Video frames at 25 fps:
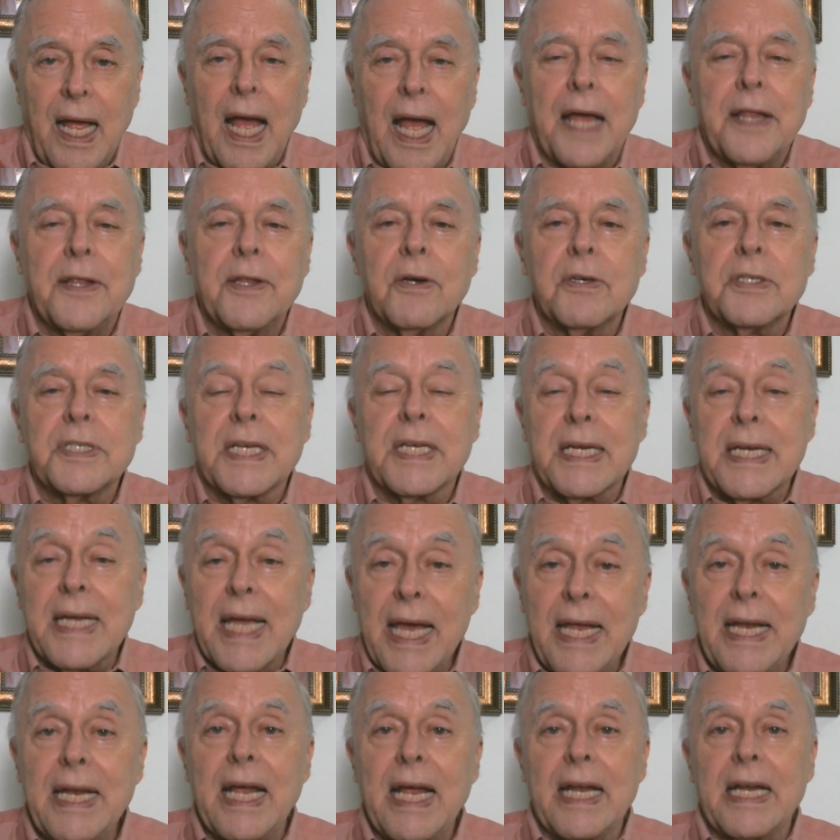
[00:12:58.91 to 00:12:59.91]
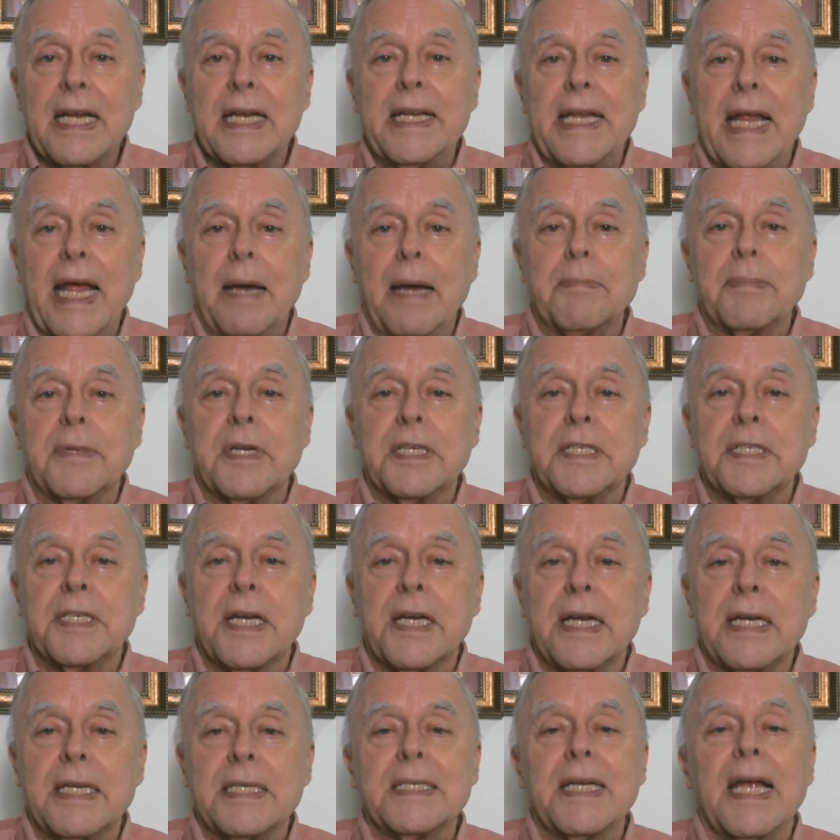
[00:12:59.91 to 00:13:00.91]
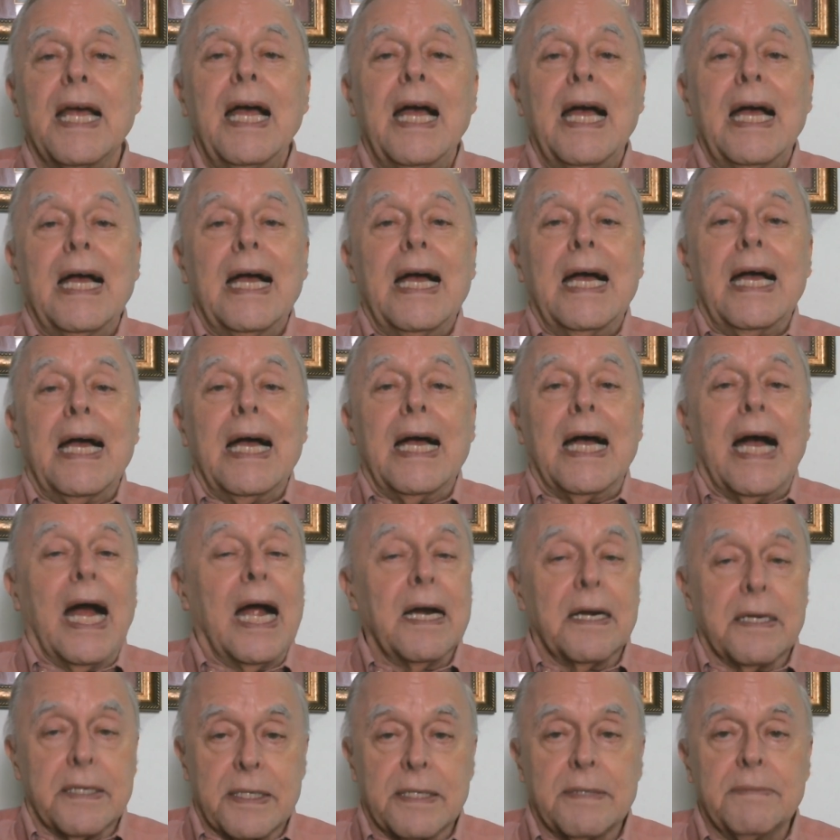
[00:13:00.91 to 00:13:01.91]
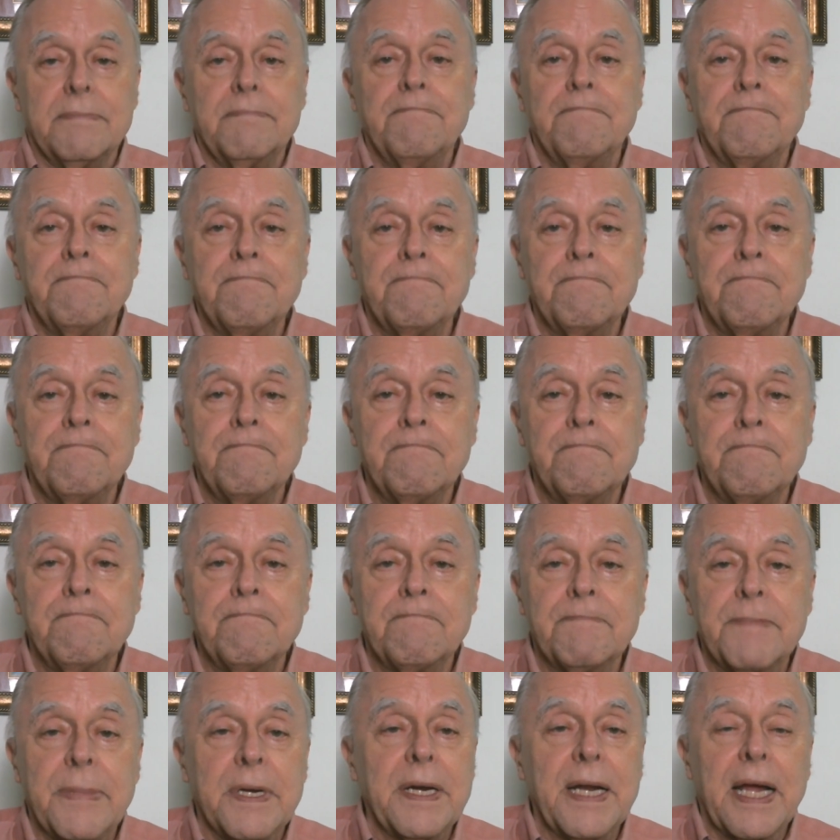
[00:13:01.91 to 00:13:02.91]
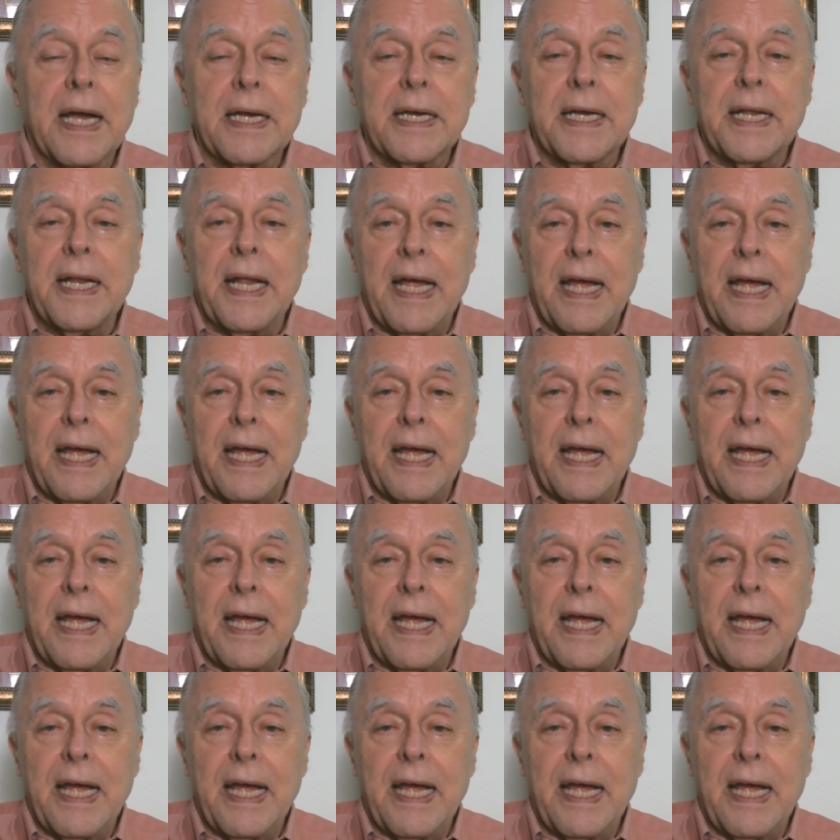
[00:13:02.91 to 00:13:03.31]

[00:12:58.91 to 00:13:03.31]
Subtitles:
And those that cannot adapt to change aren't. They're not going